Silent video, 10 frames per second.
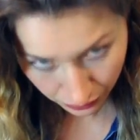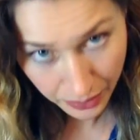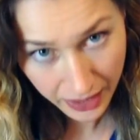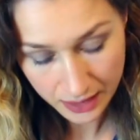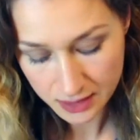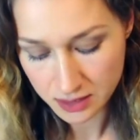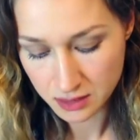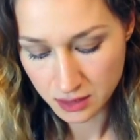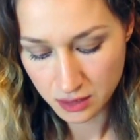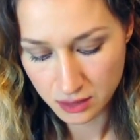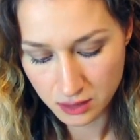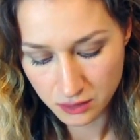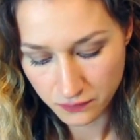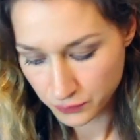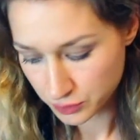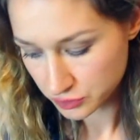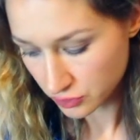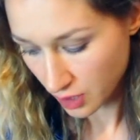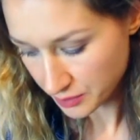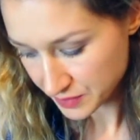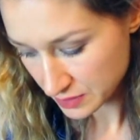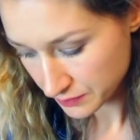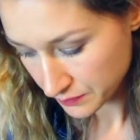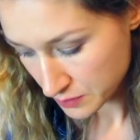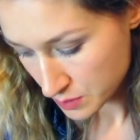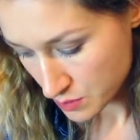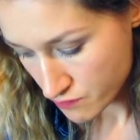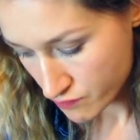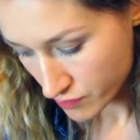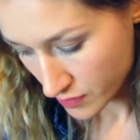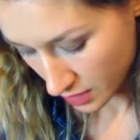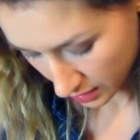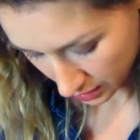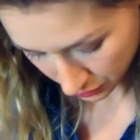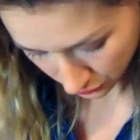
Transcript: base. 4 drops. I used